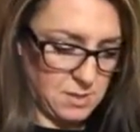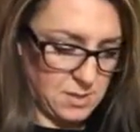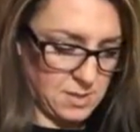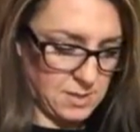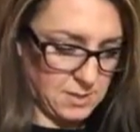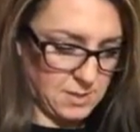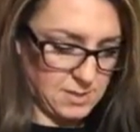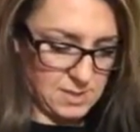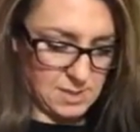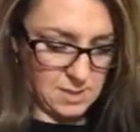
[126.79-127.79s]
it is
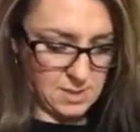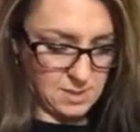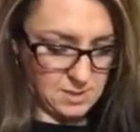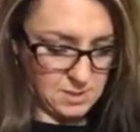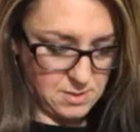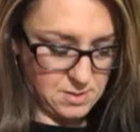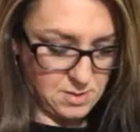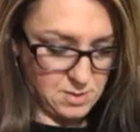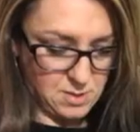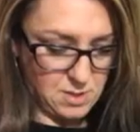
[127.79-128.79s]
the
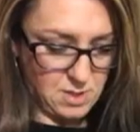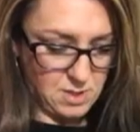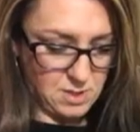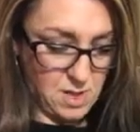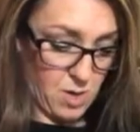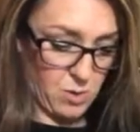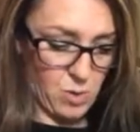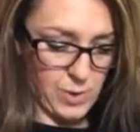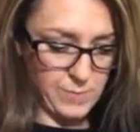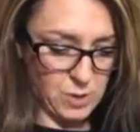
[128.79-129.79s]
O
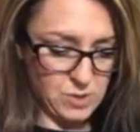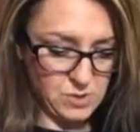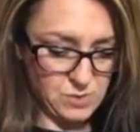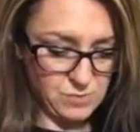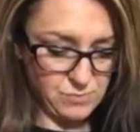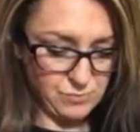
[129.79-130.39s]
coin purse.